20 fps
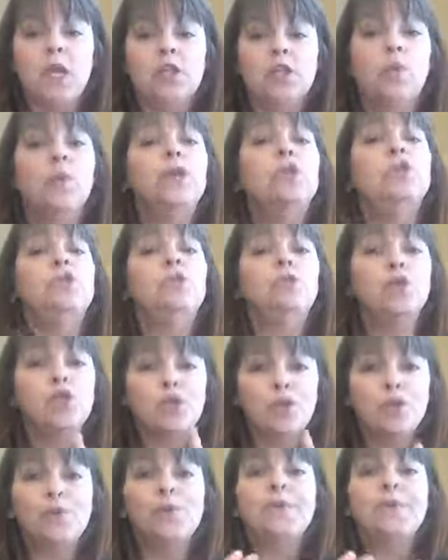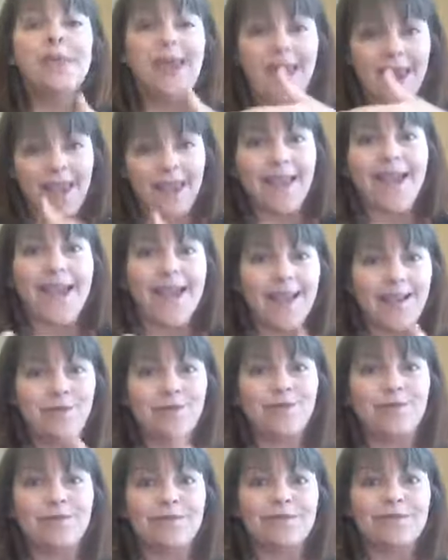So when you choose to hang
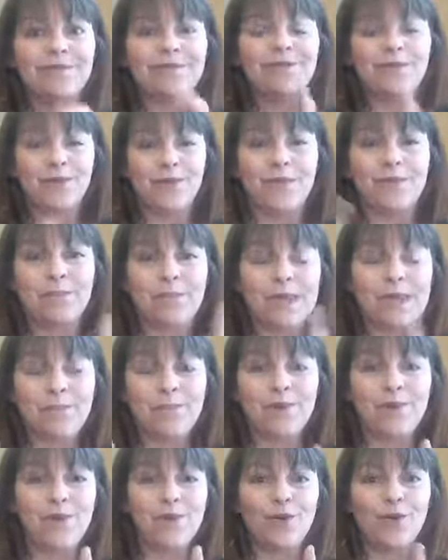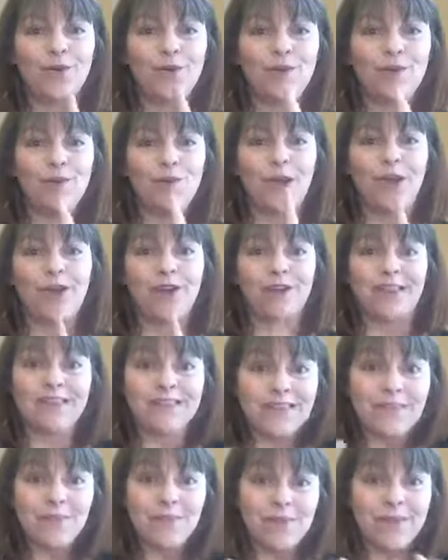out with people who are
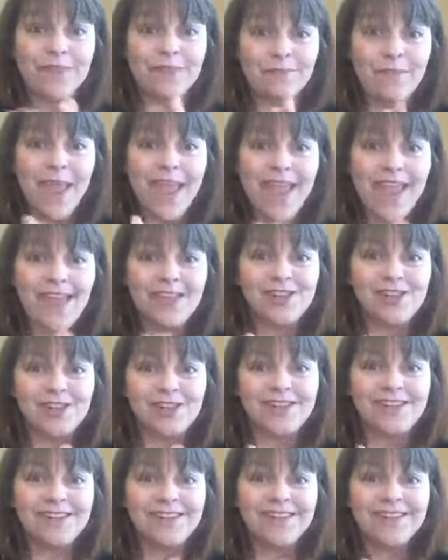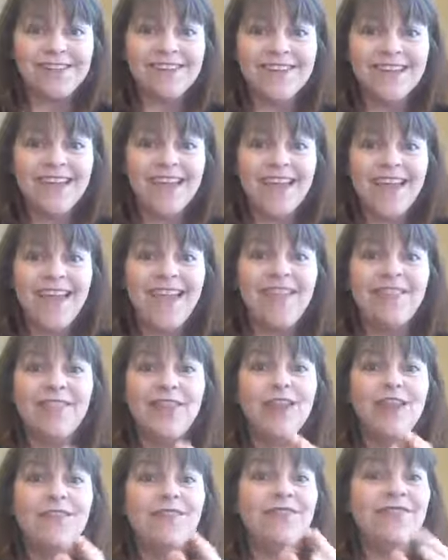living with passion,
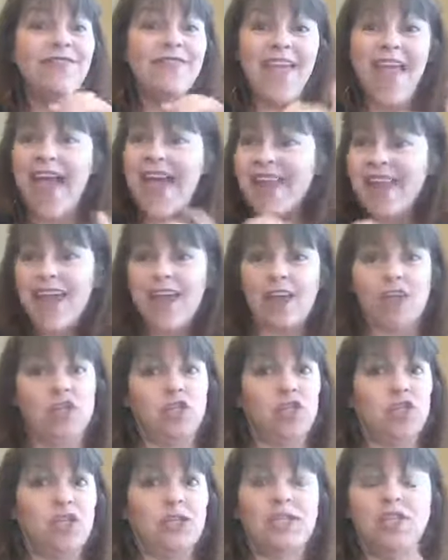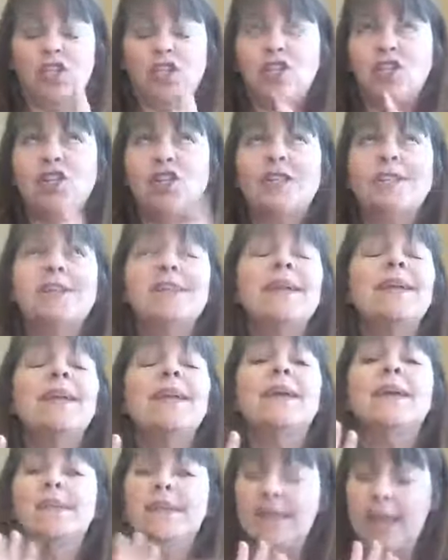then that energy is just
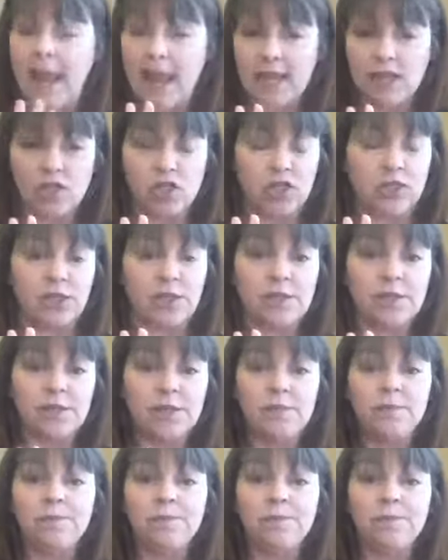contagious.